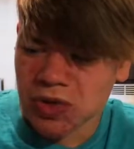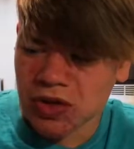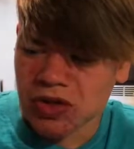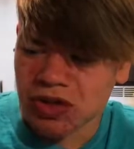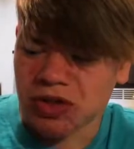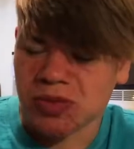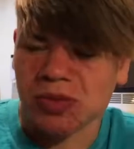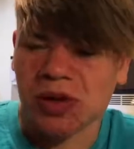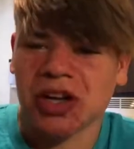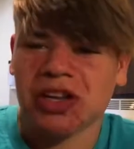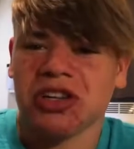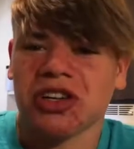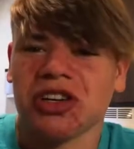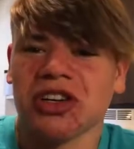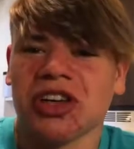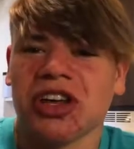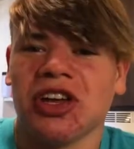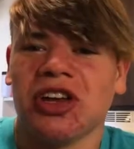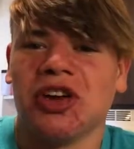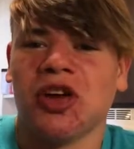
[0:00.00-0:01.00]
Just make
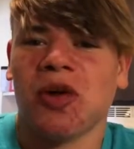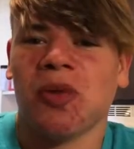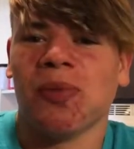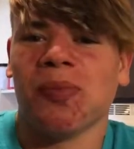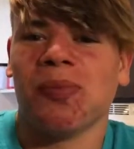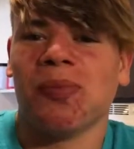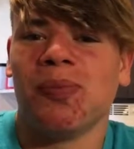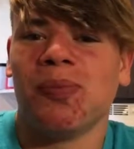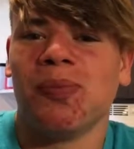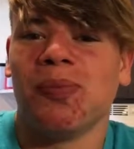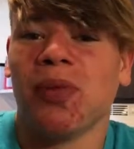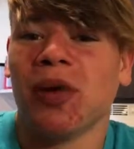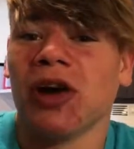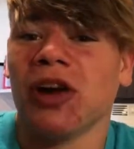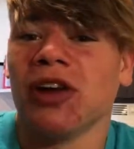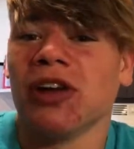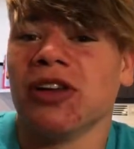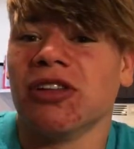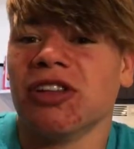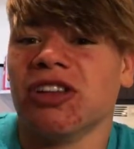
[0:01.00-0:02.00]
sure that you don't
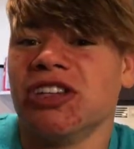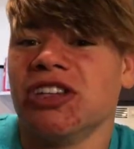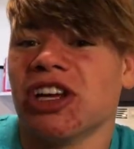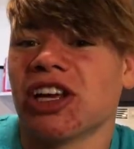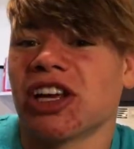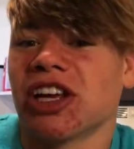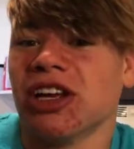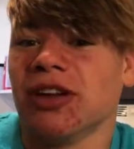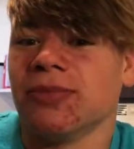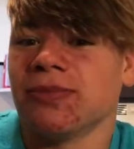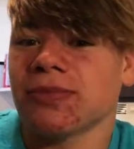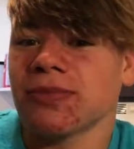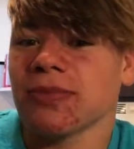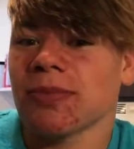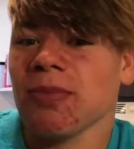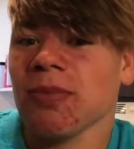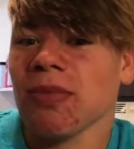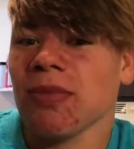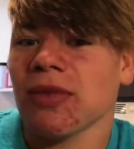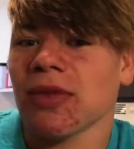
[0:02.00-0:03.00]
burn the chicken,
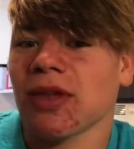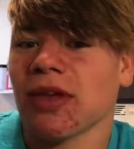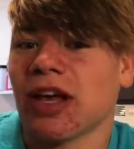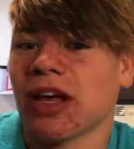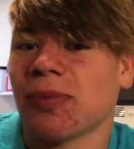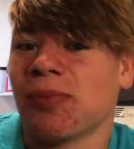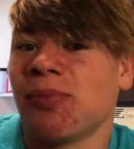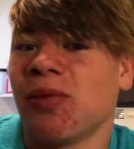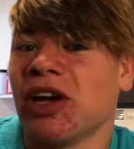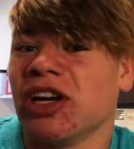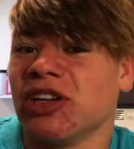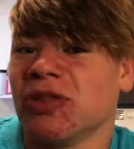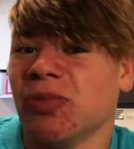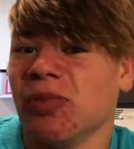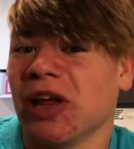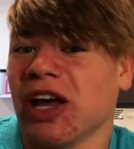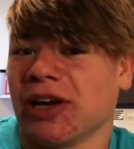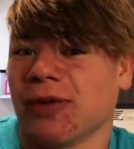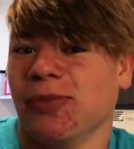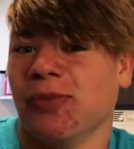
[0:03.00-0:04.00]
like pitch
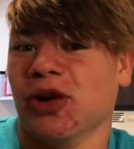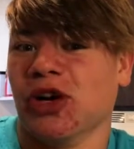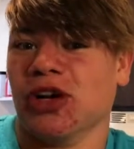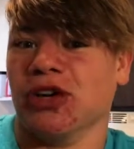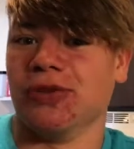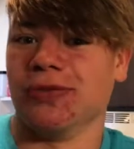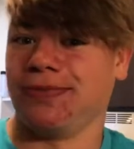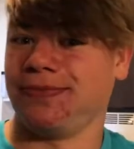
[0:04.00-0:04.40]
black burn.